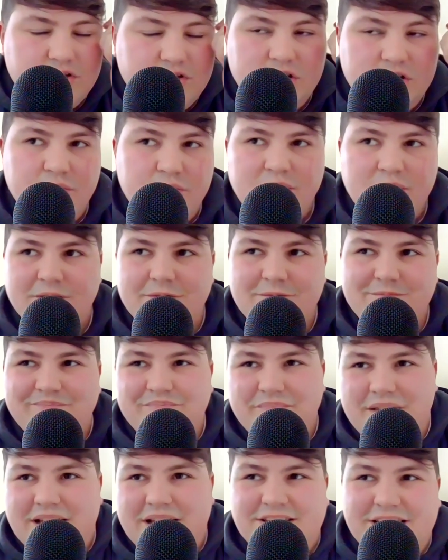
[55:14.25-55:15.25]
So
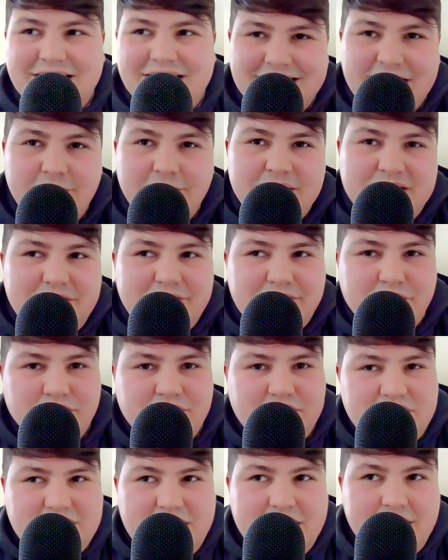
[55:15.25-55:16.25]
it's a little bit
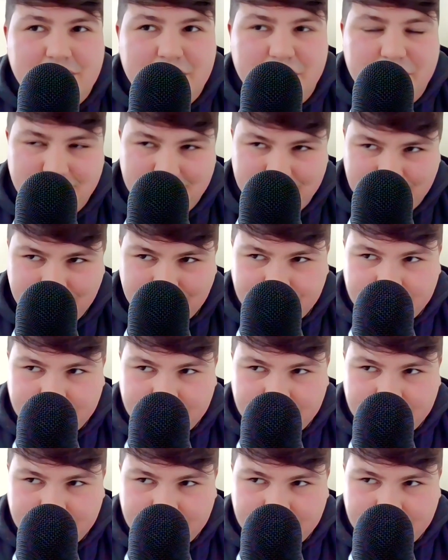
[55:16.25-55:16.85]
difficult to say, but